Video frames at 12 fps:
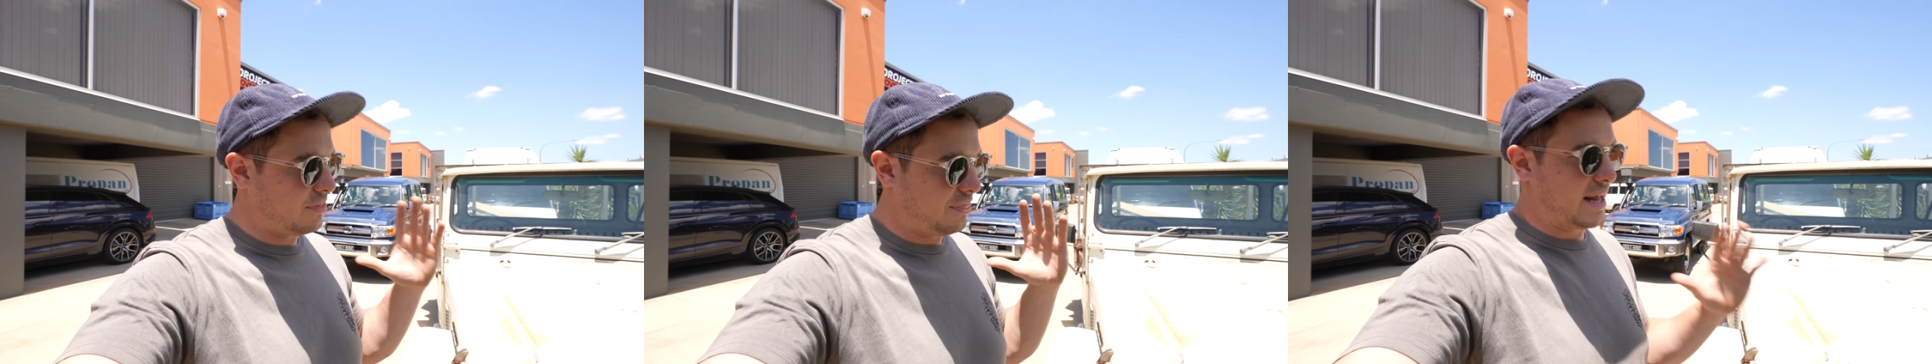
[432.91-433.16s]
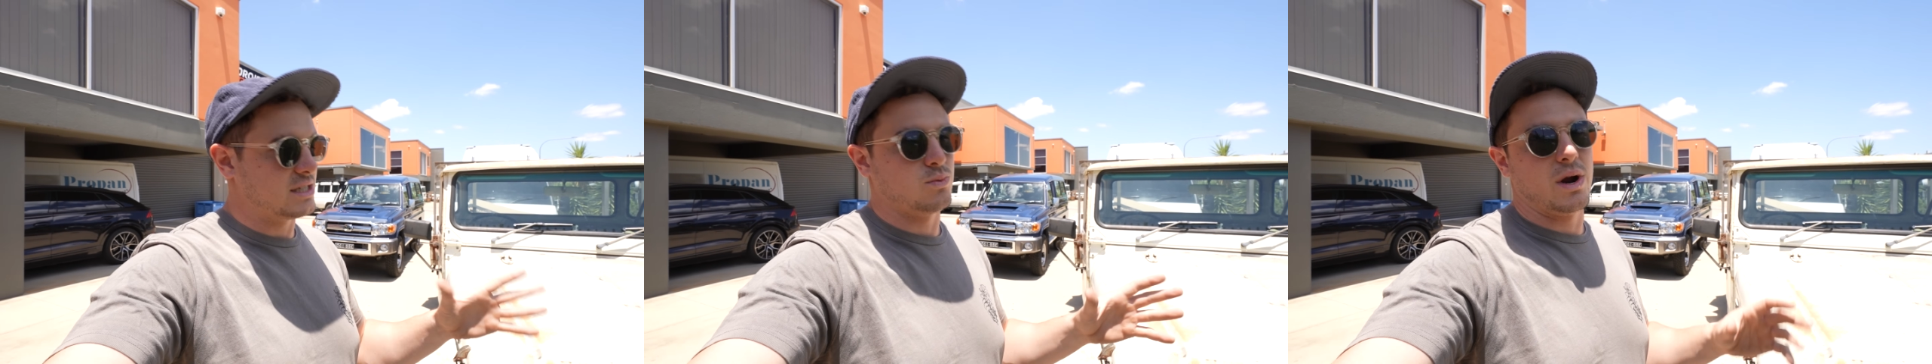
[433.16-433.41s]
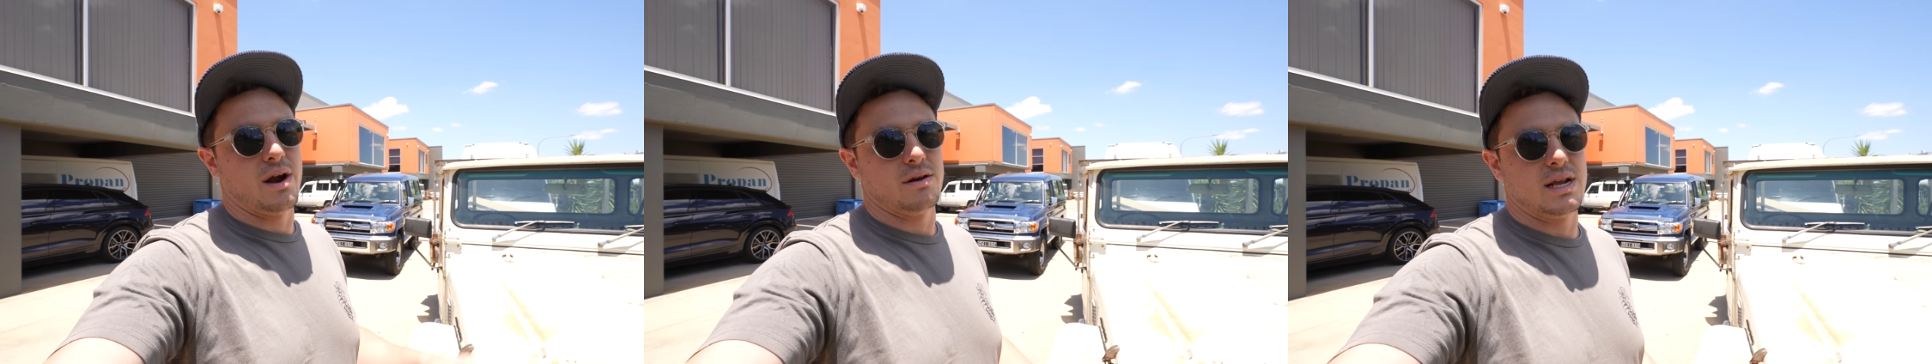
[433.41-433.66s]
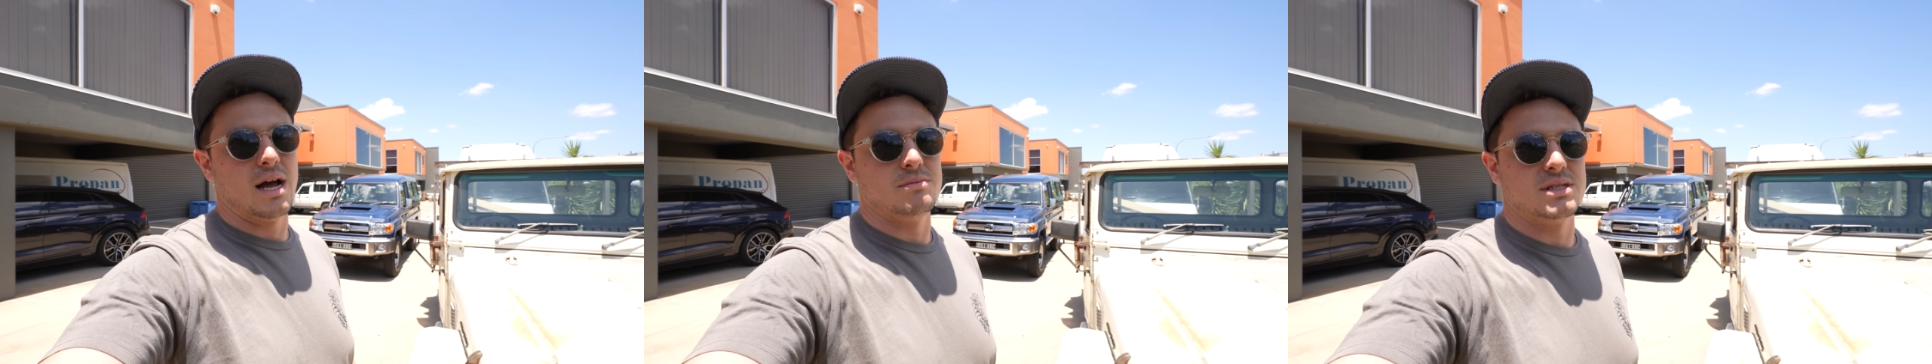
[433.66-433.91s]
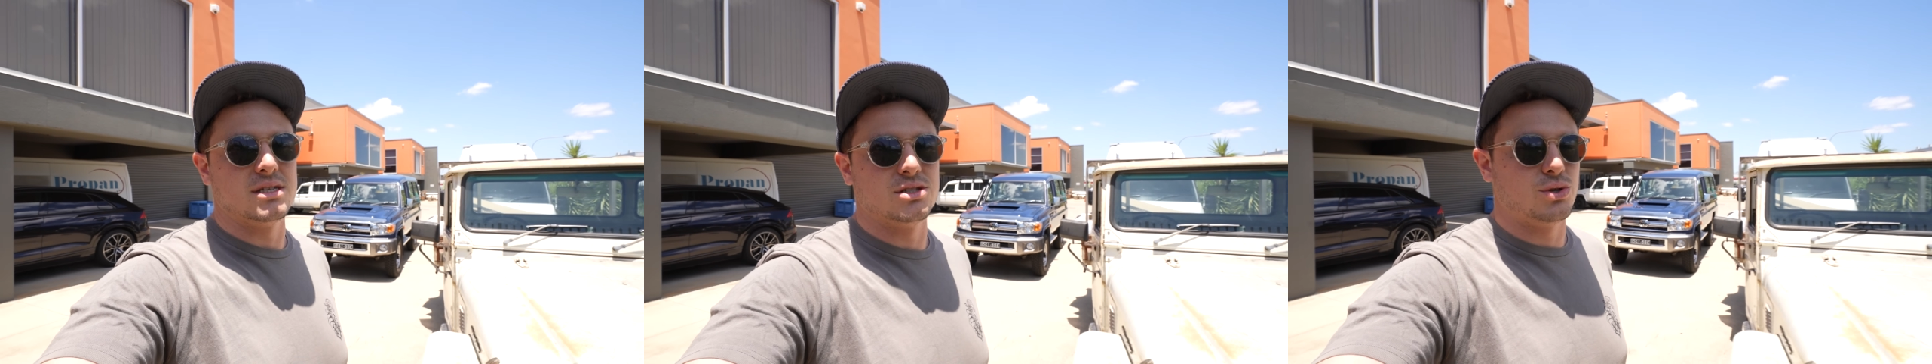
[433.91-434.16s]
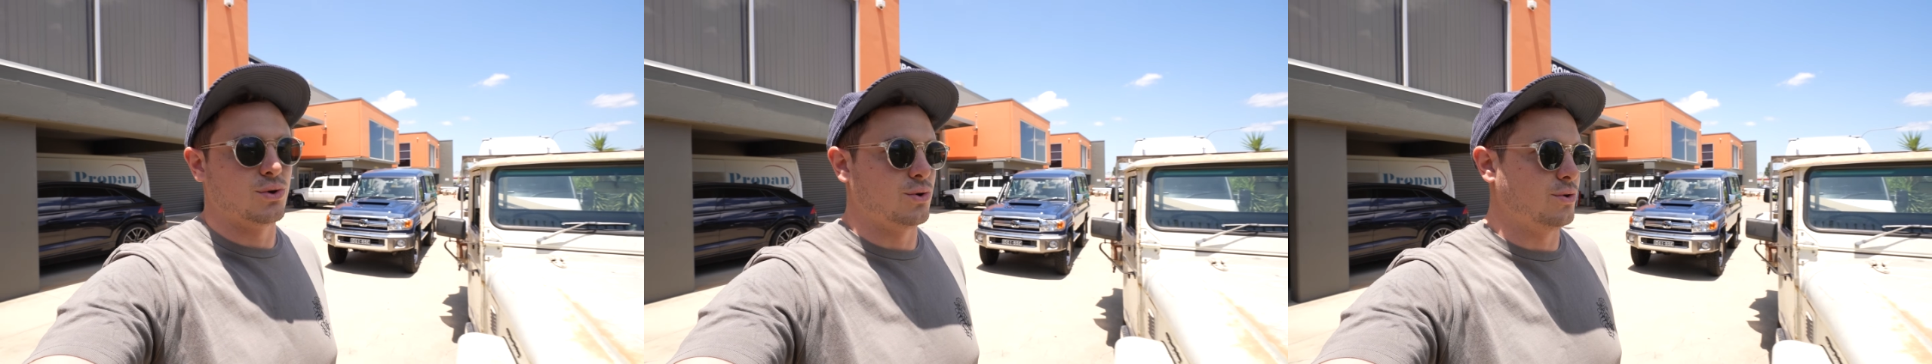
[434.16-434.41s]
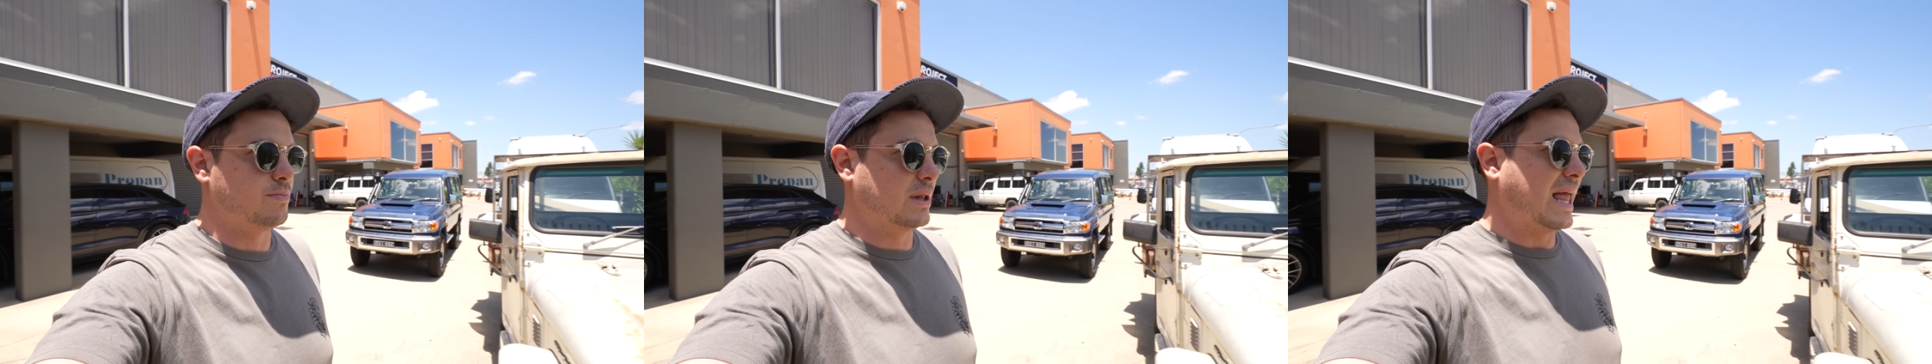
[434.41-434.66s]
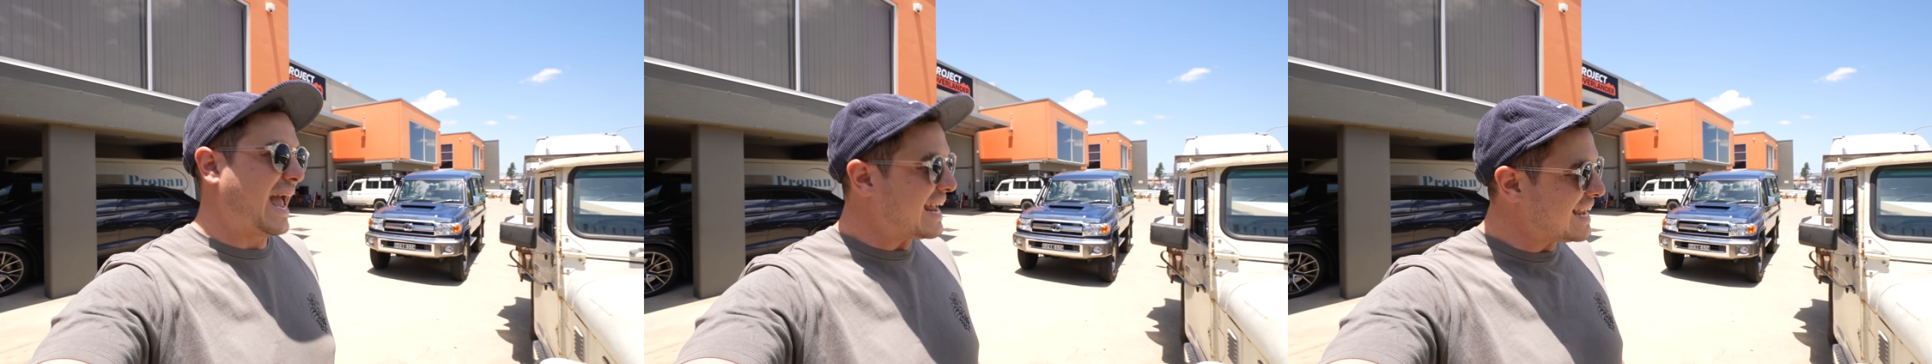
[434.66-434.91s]
that's where it comes into
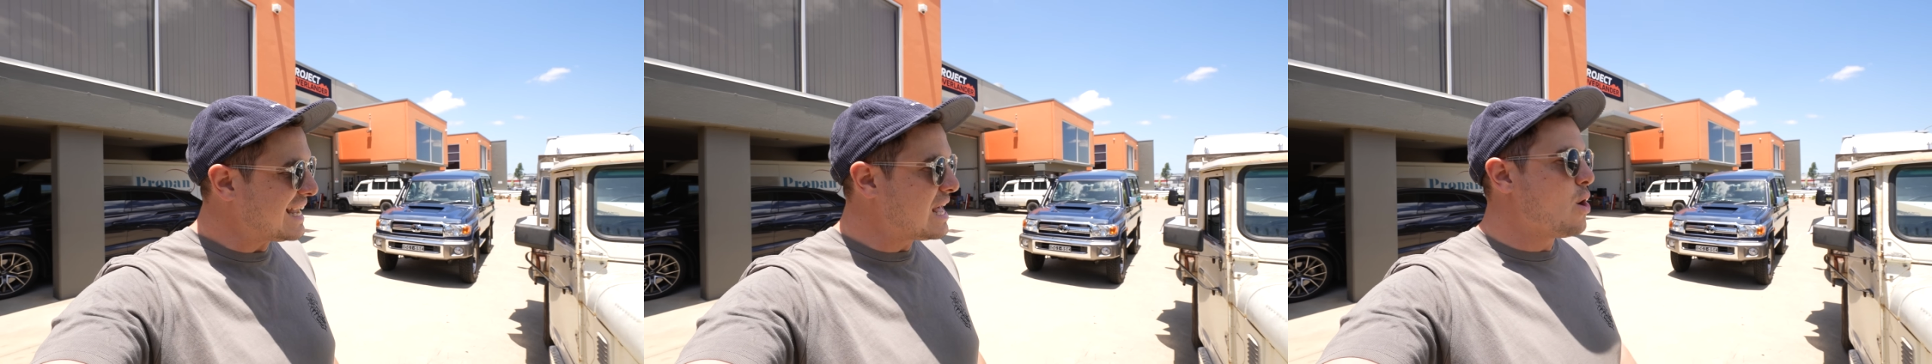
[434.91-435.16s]
play.